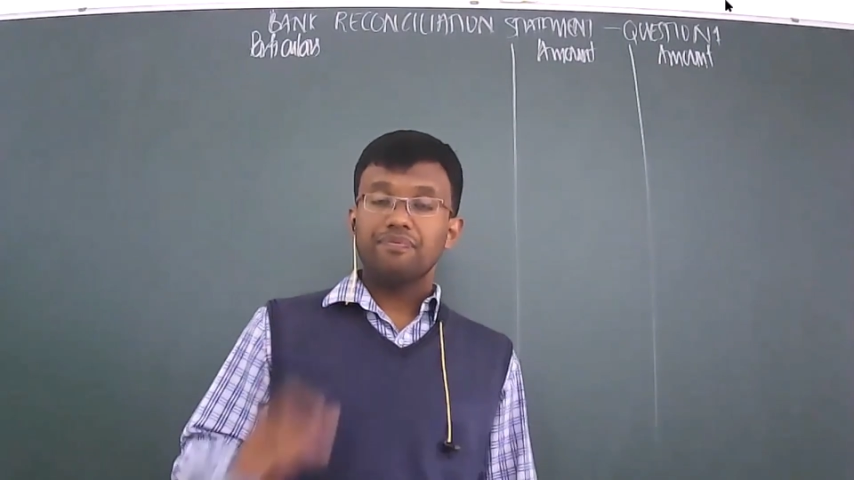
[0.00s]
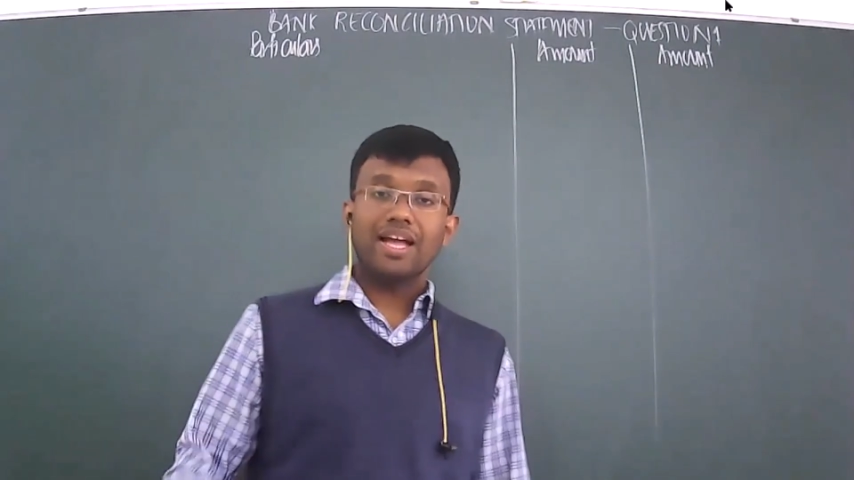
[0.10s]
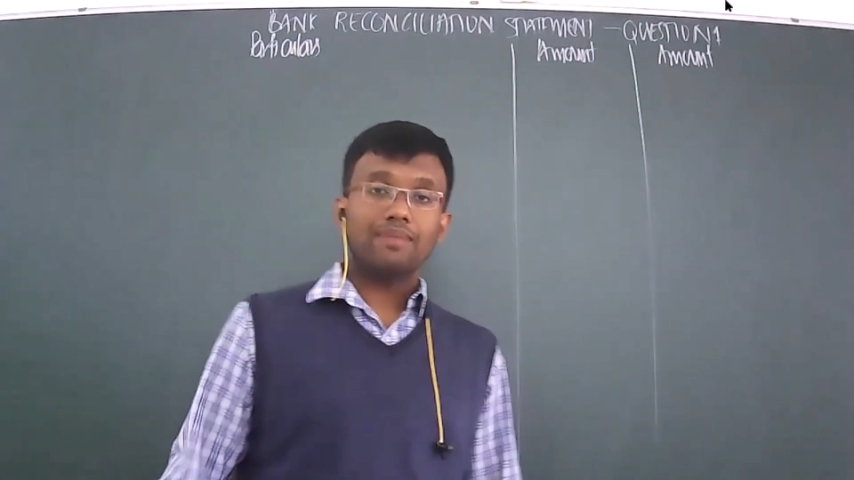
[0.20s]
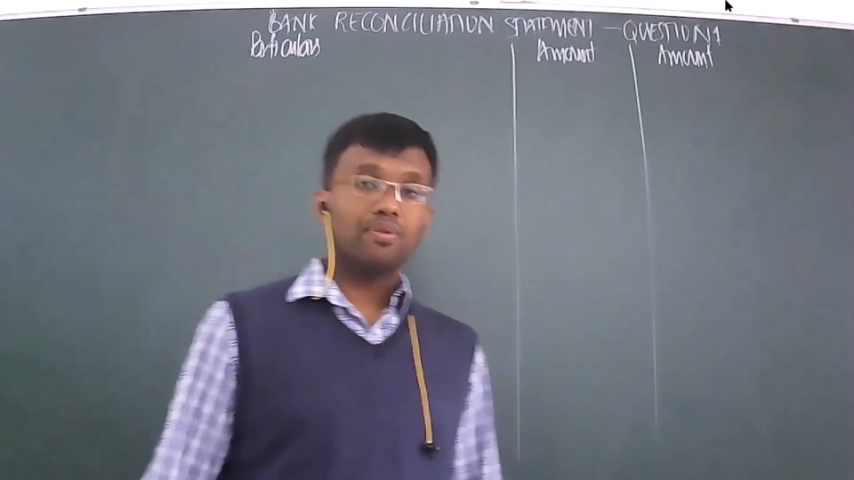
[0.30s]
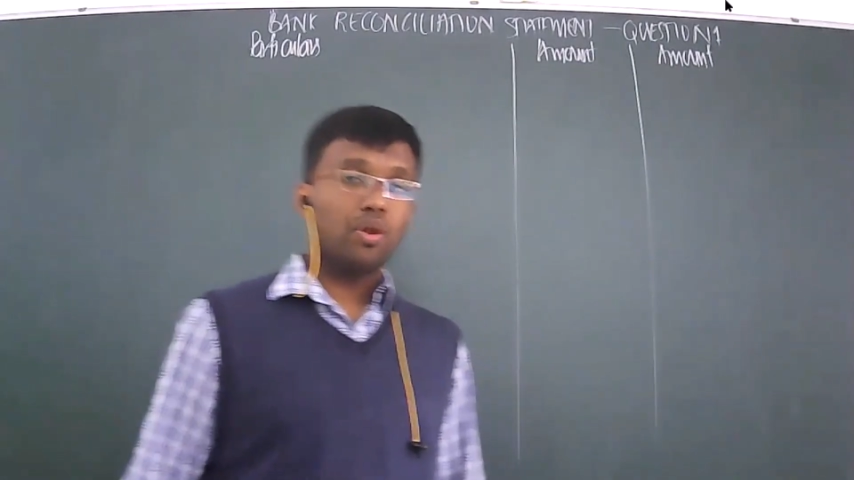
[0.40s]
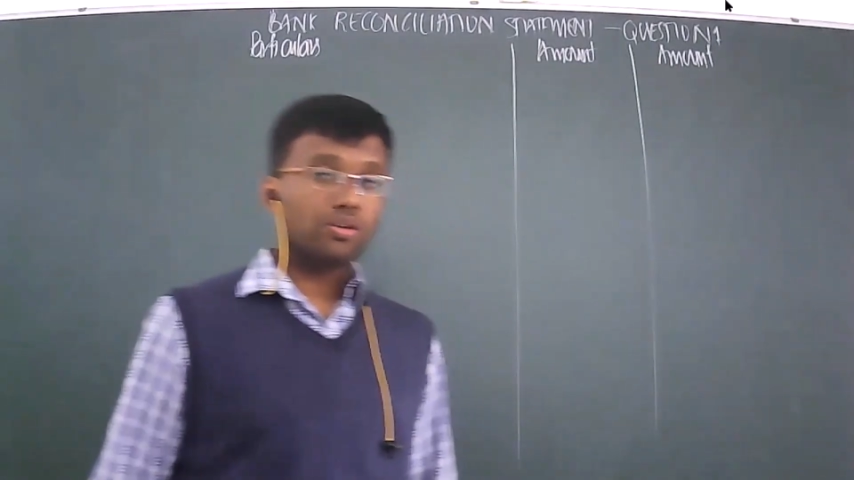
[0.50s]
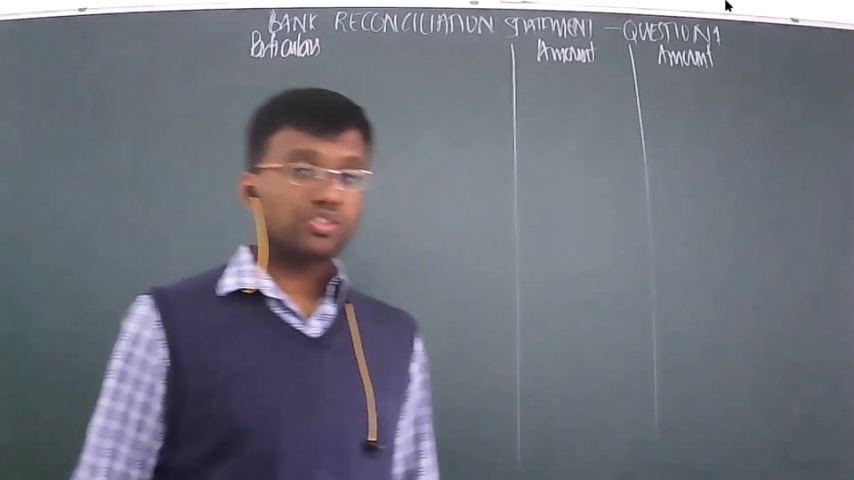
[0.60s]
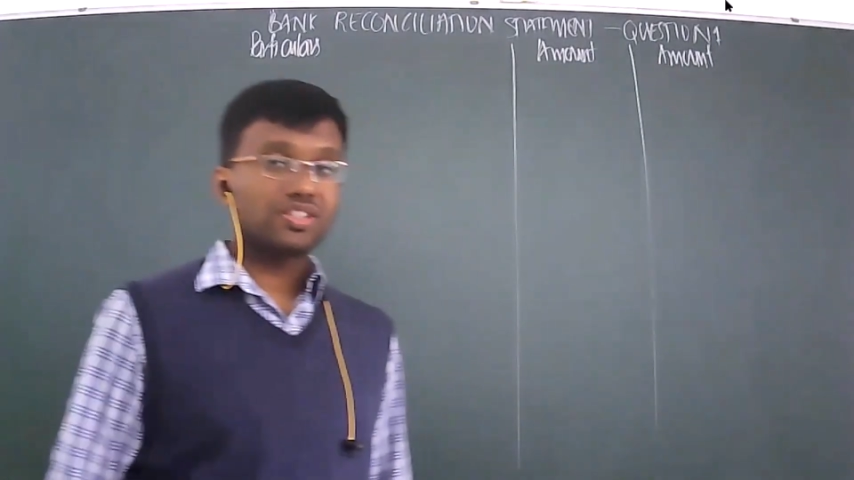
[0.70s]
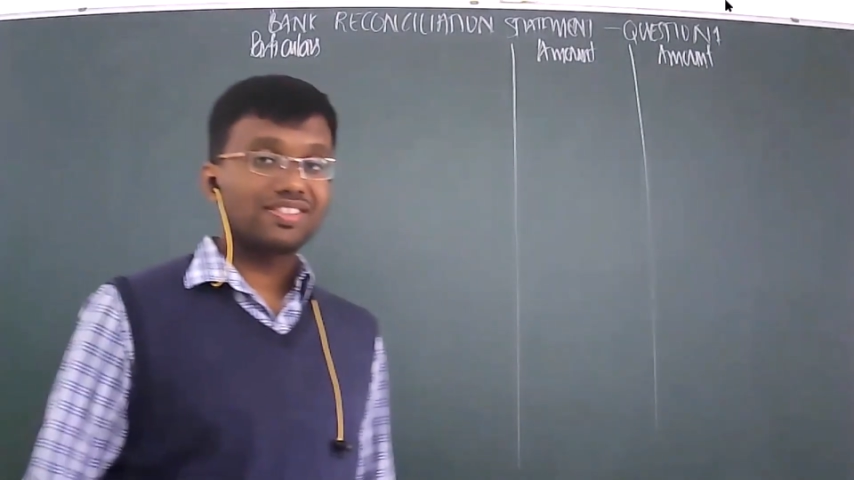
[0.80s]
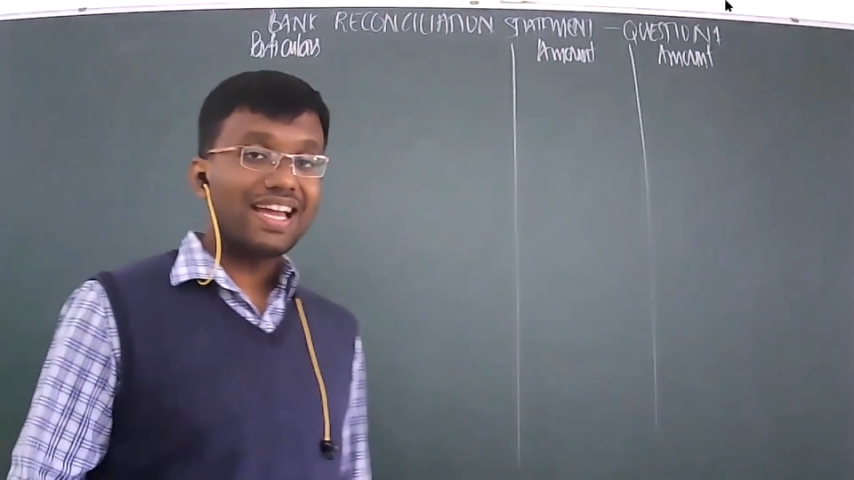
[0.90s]
that
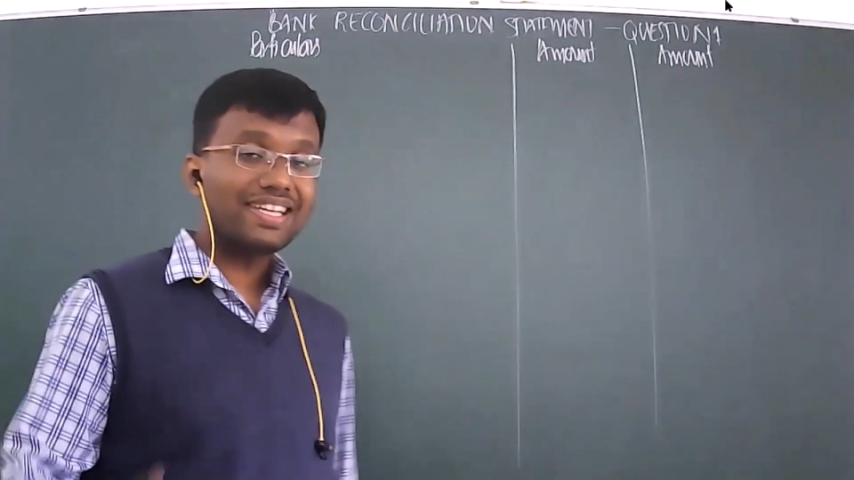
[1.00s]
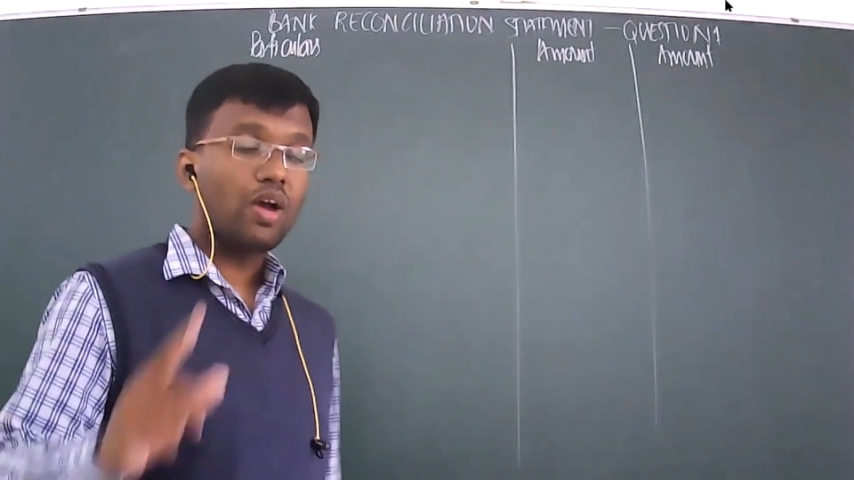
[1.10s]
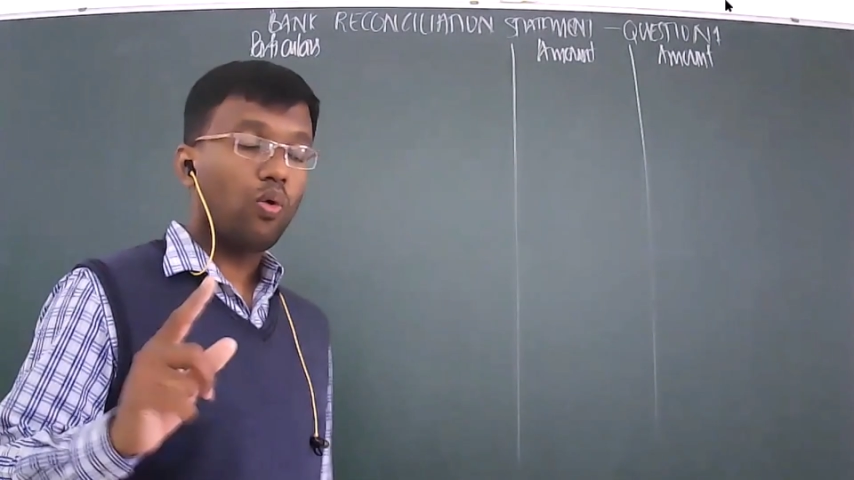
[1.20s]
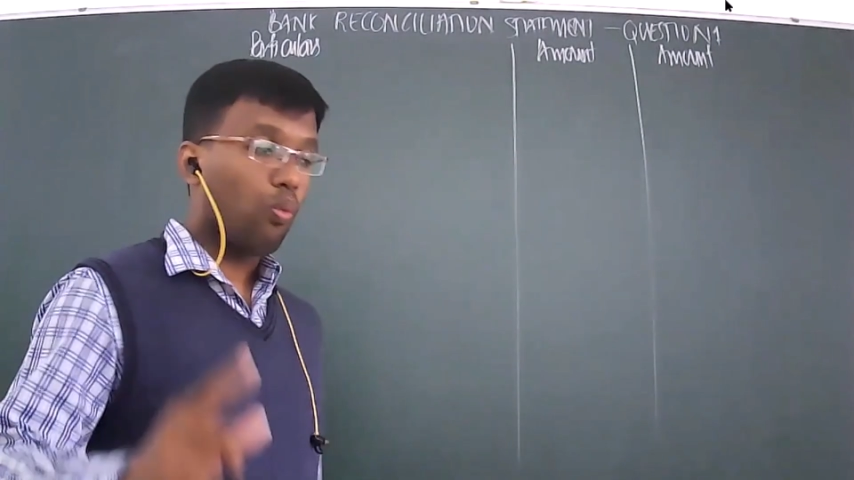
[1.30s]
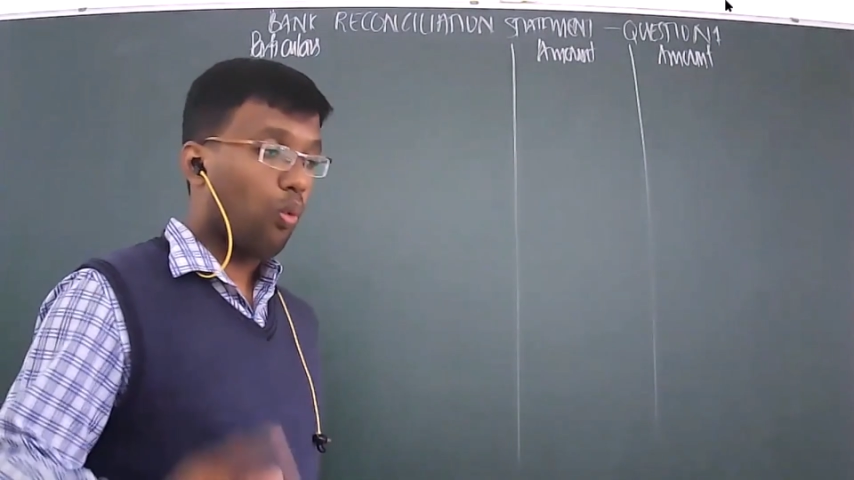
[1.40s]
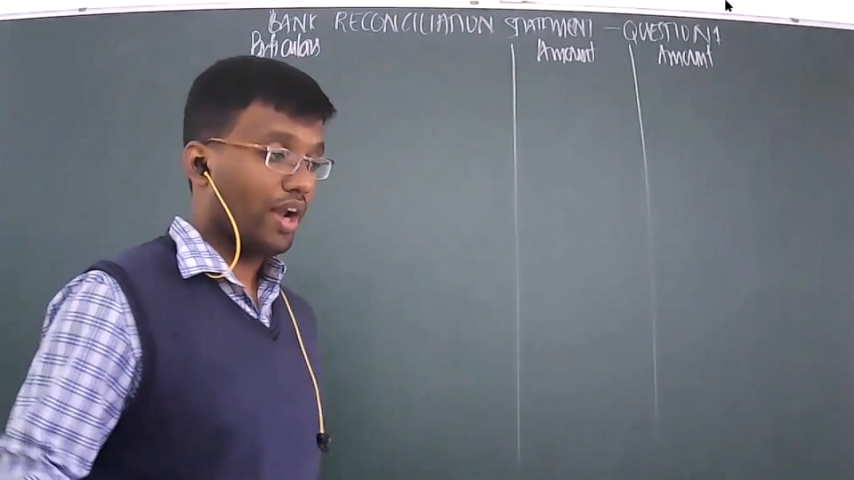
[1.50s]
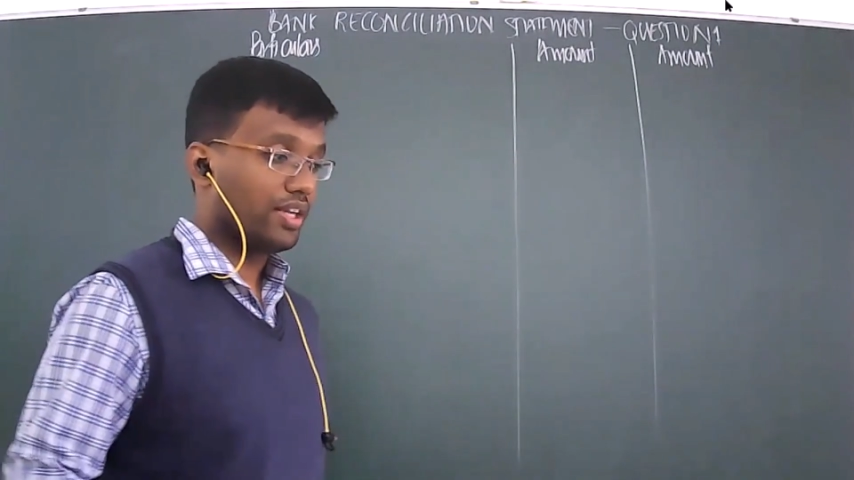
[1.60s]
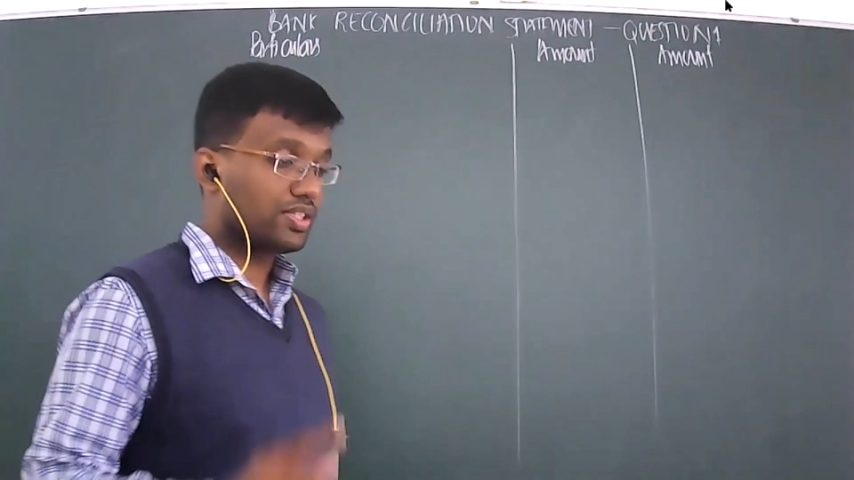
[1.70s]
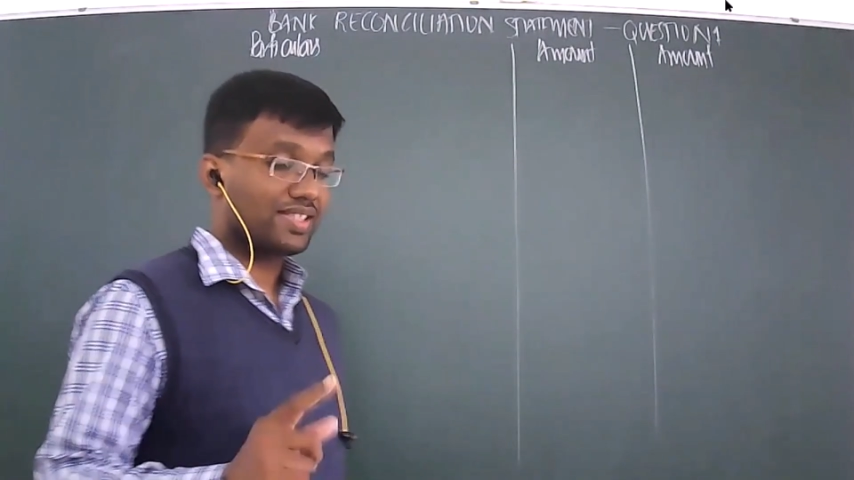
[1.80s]
belongs to set 1.